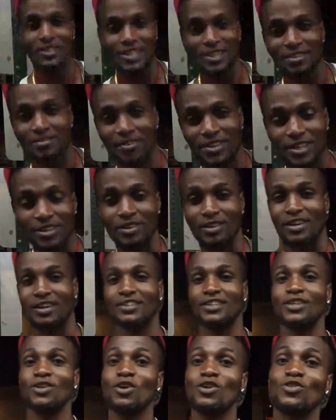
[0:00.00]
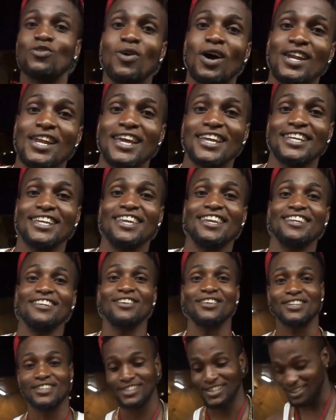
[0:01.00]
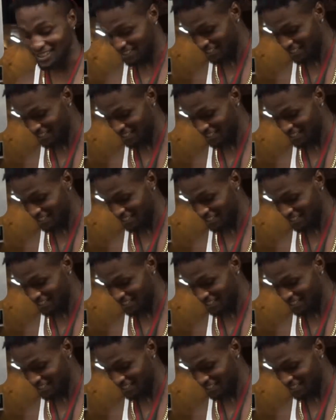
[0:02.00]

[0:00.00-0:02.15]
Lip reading: TV. You don't know a Lenky, you know.